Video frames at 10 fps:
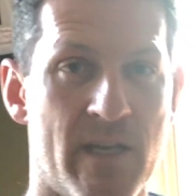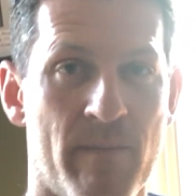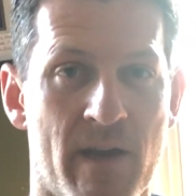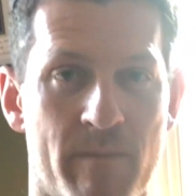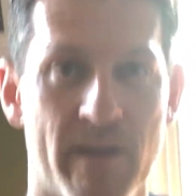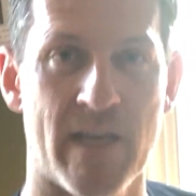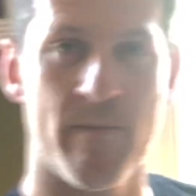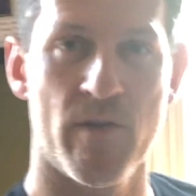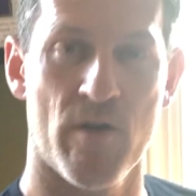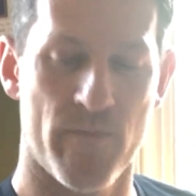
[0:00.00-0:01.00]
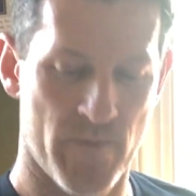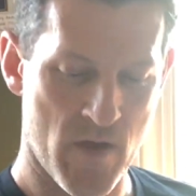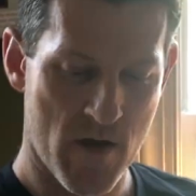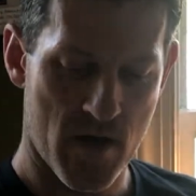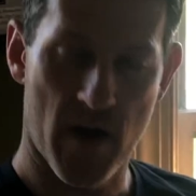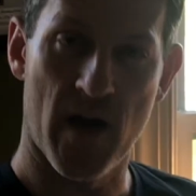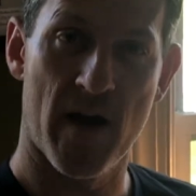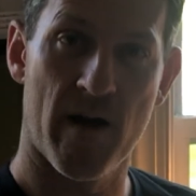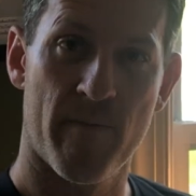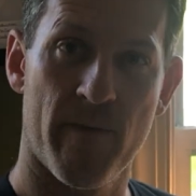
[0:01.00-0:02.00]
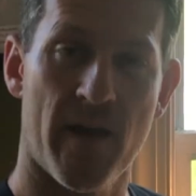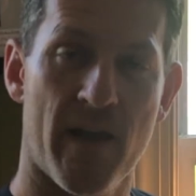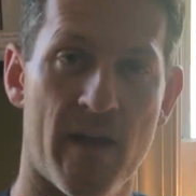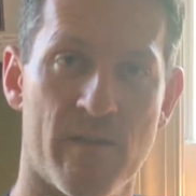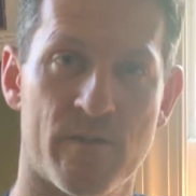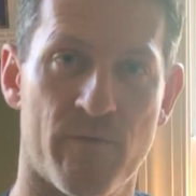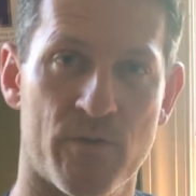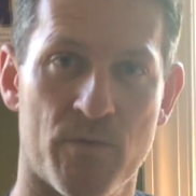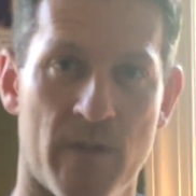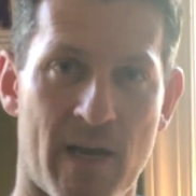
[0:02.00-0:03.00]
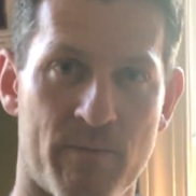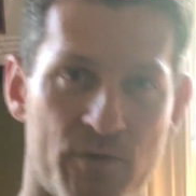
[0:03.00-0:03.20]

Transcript: email me. Let me know. And this virtual lab